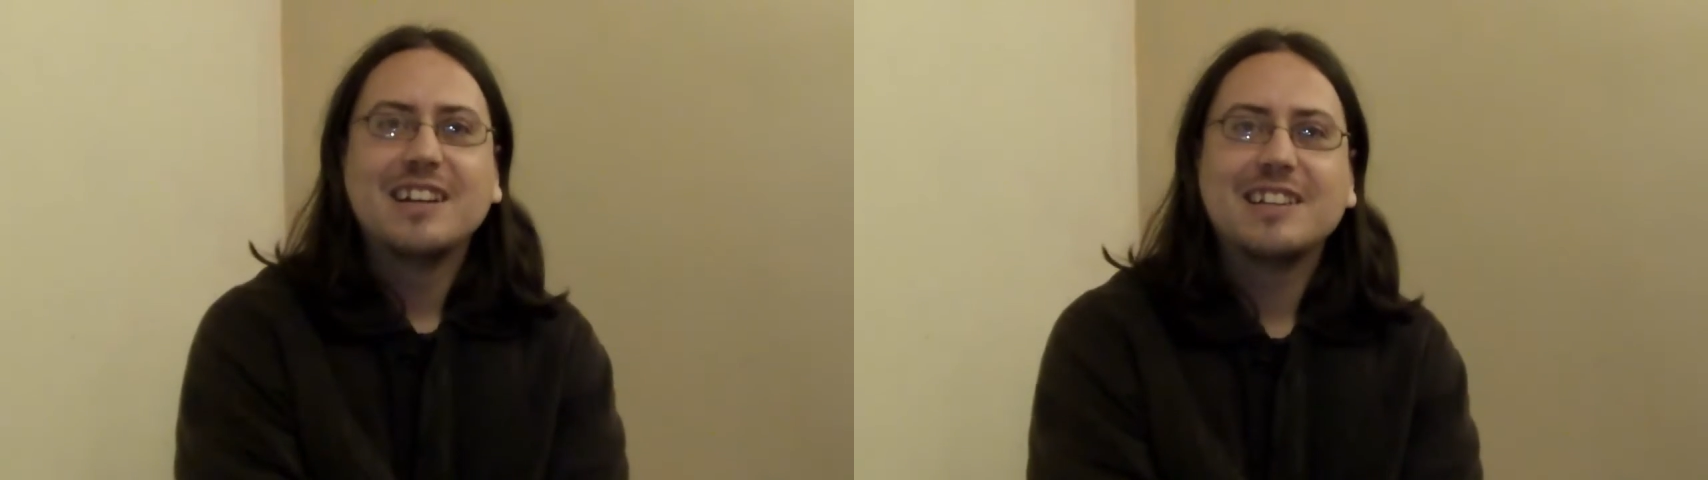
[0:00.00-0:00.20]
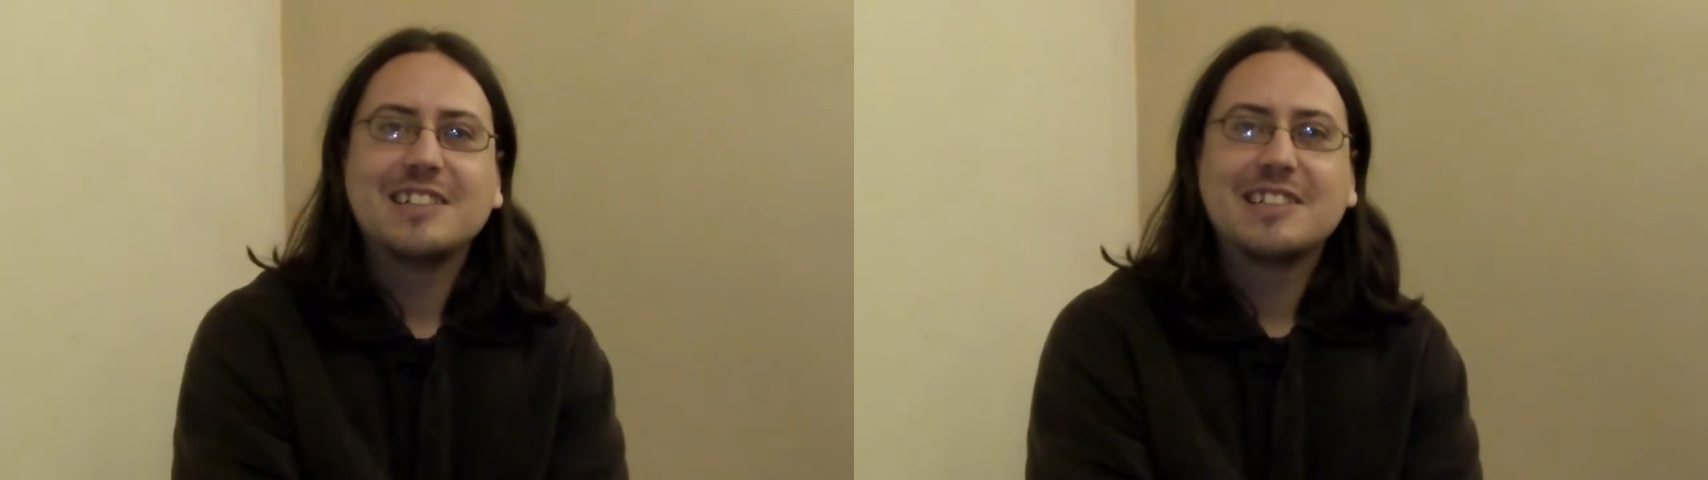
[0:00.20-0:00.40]

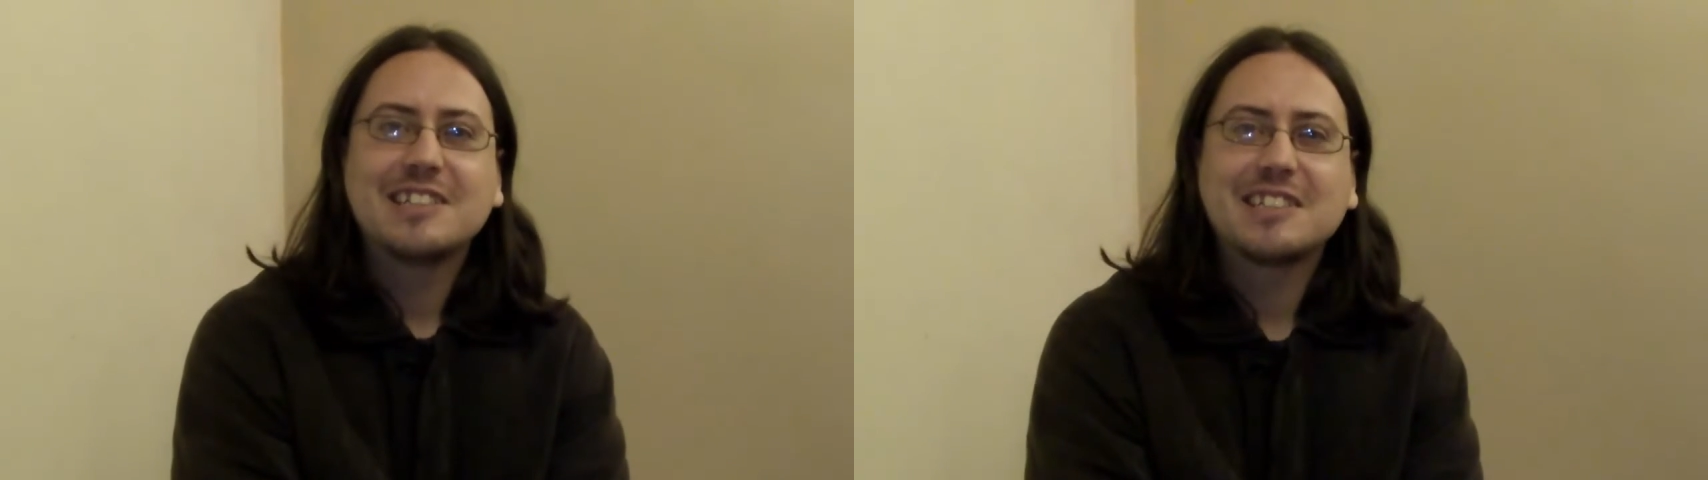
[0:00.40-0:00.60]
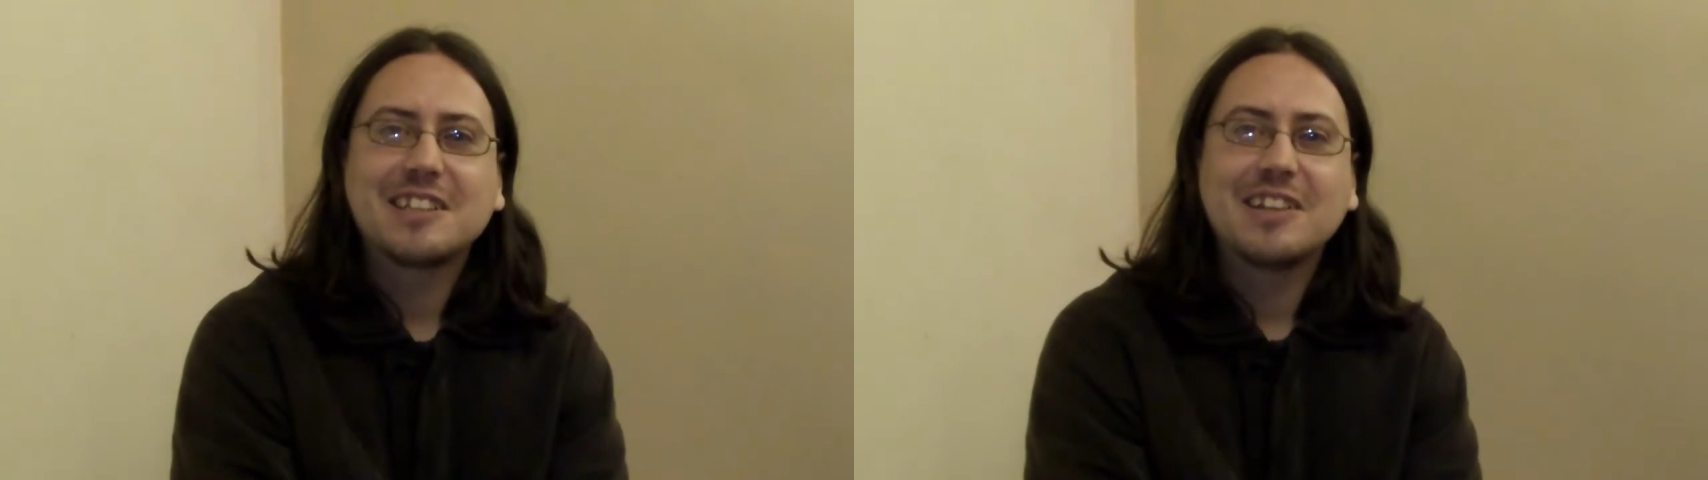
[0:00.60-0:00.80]
it's
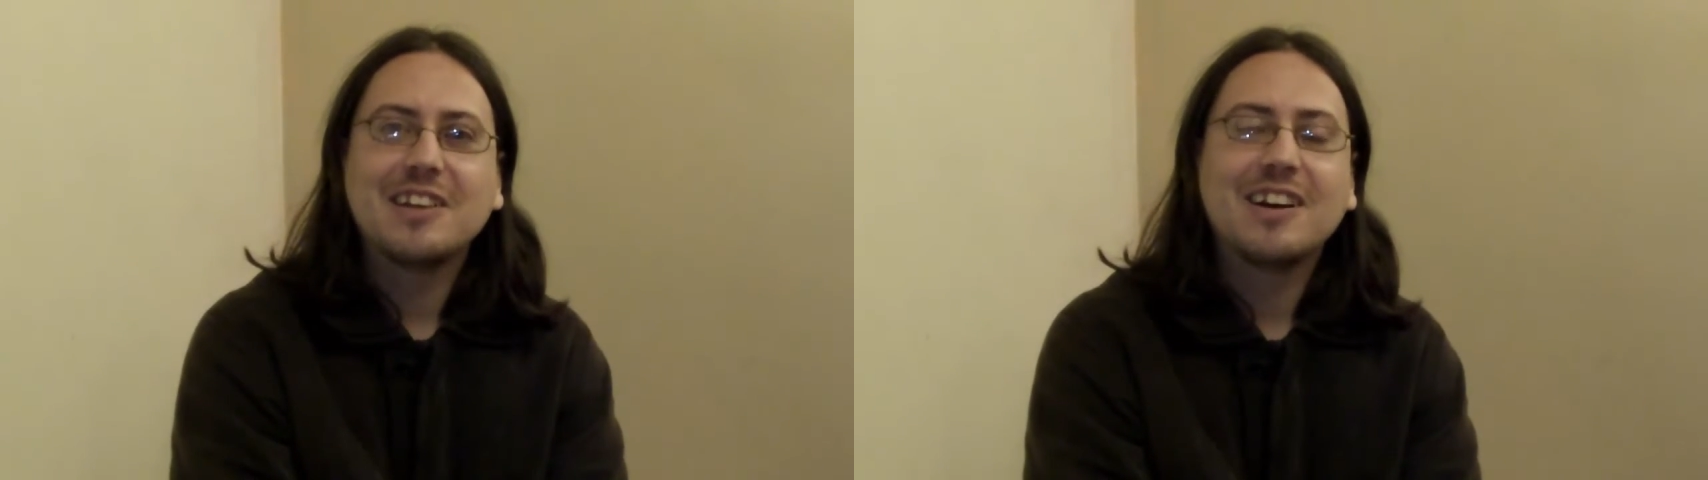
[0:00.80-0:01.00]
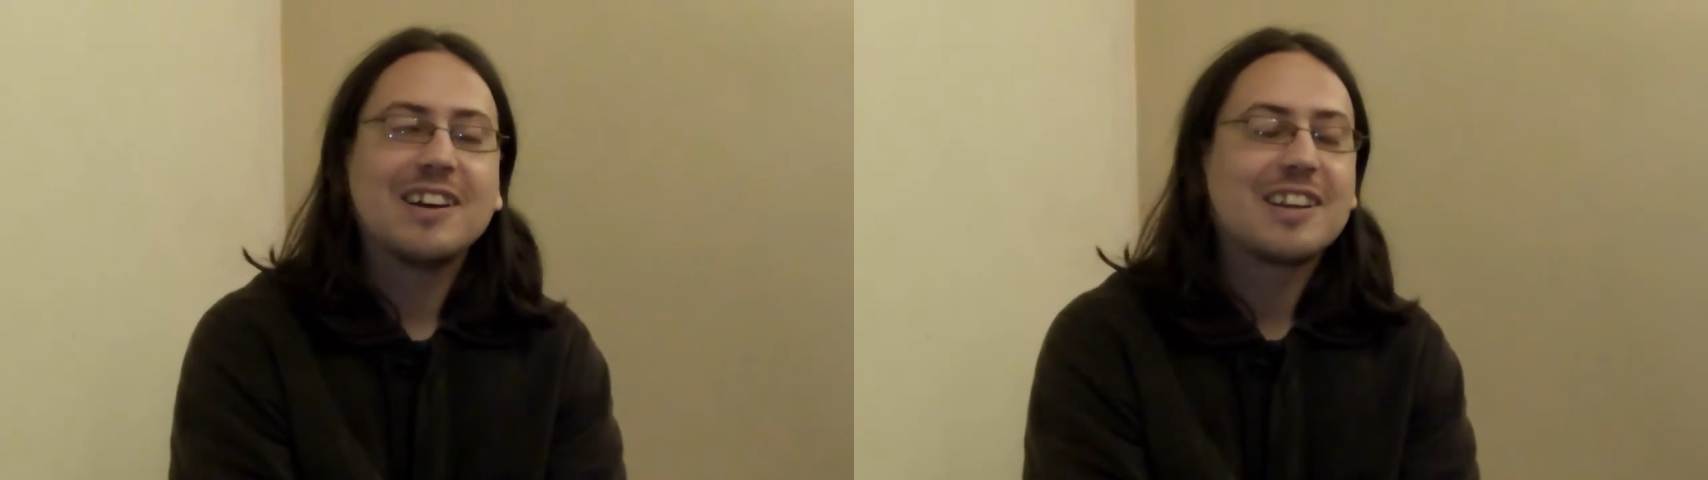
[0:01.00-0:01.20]
just
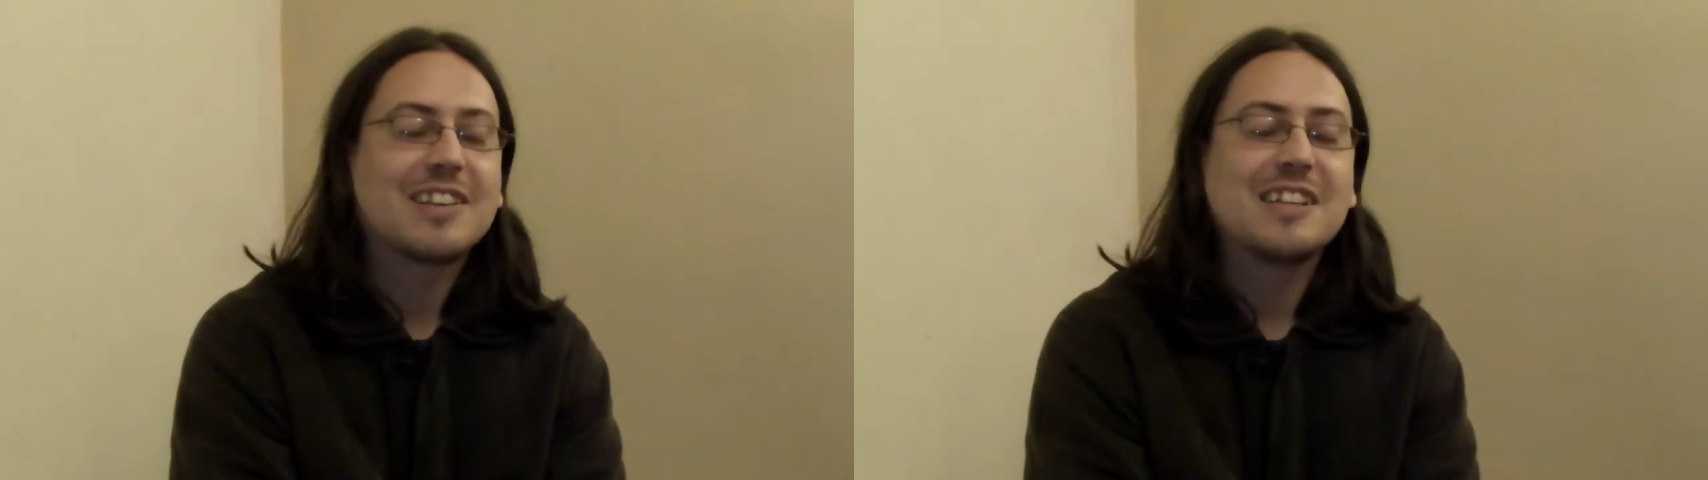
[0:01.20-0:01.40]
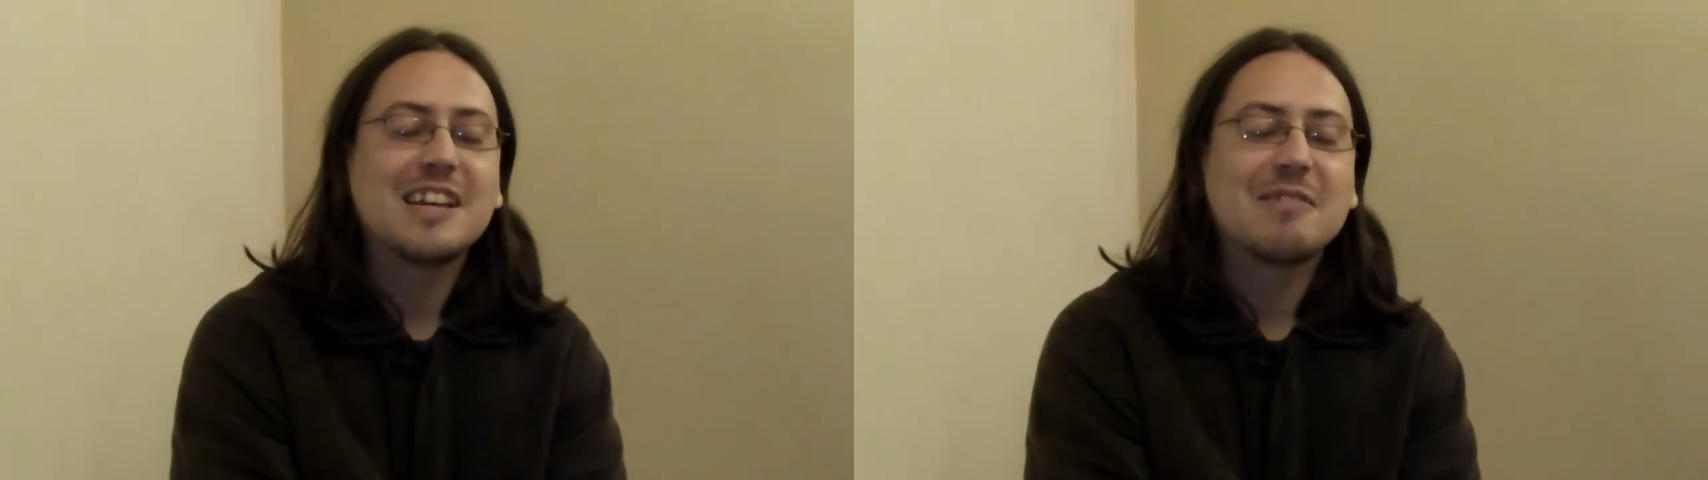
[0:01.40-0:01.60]

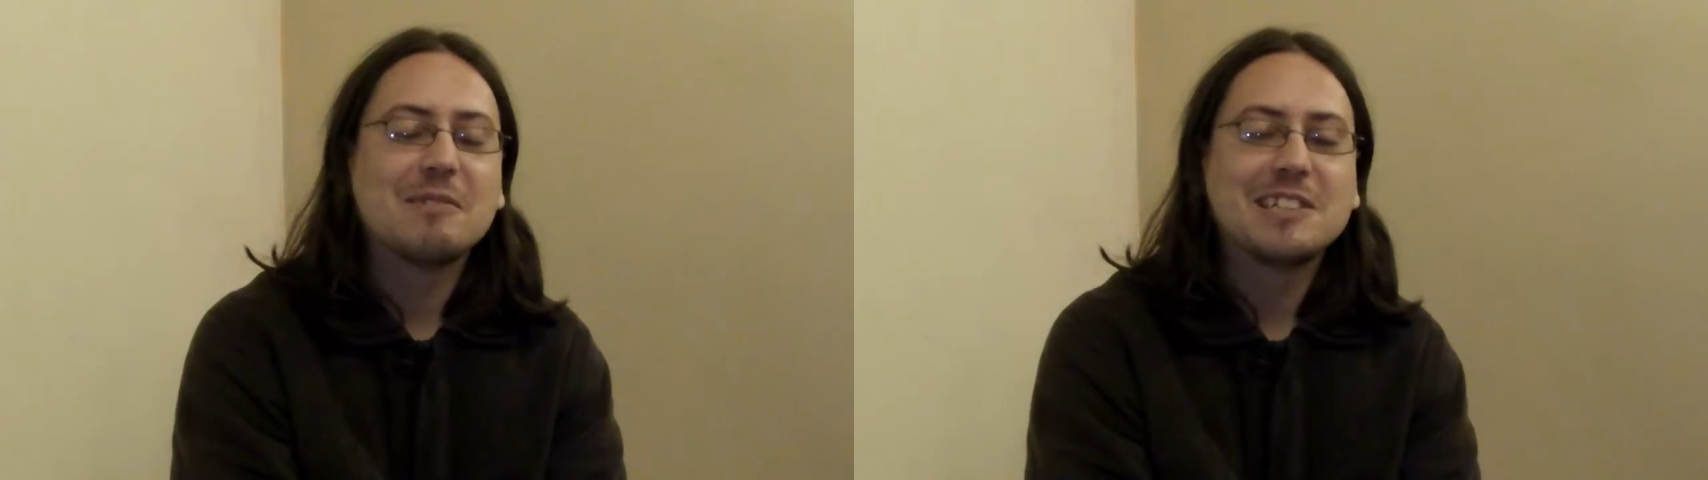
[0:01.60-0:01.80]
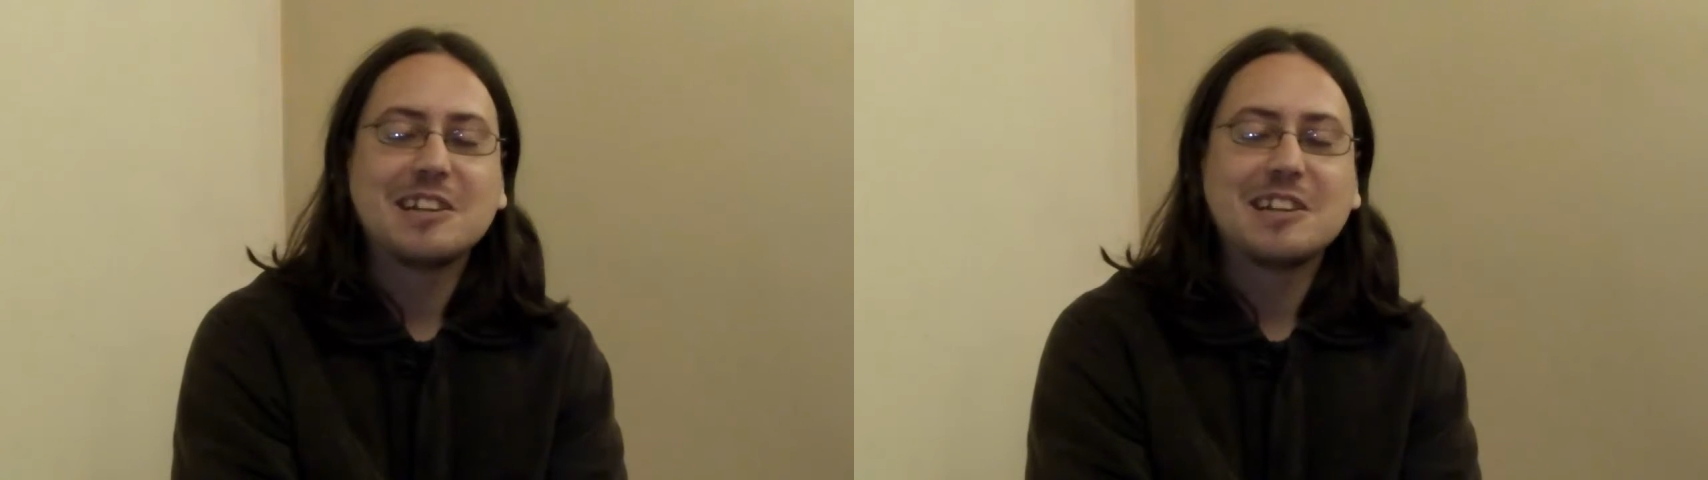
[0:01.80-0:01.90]
dealing with